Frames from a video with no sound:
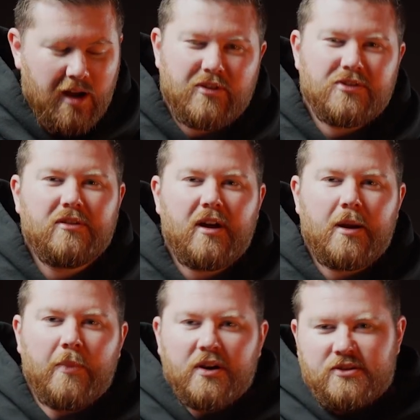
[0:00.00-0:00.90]
there's a lot
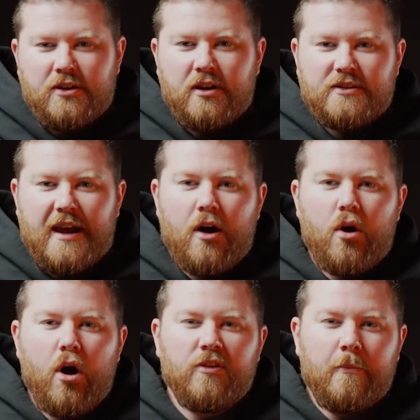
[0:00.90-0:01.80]
of buttstocks out
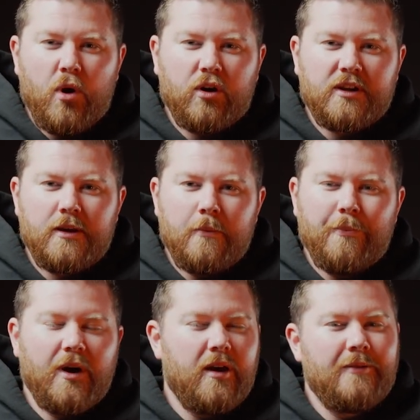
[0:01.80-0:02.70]
on the
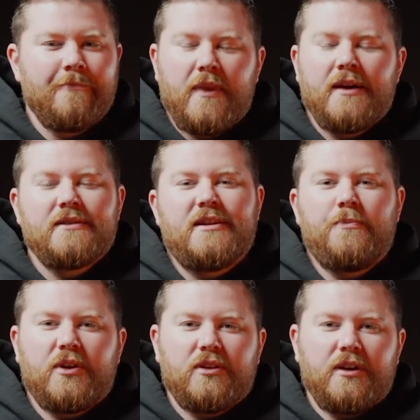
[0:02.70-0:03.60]
market, but
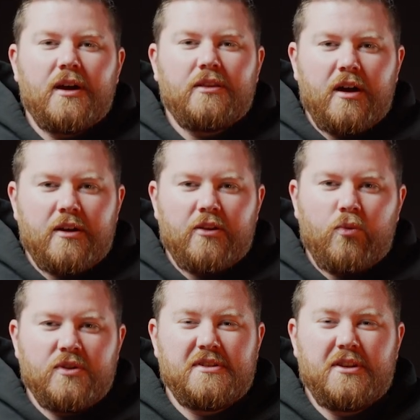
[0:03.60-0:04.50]
typically a lot of the
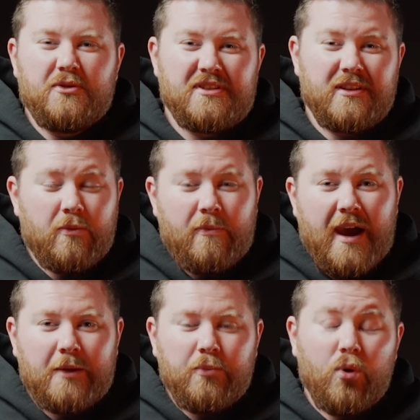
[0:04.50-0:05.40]
ones that you see are
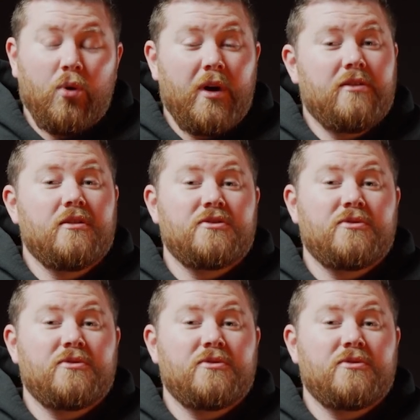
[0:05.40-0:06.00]
Magpul, and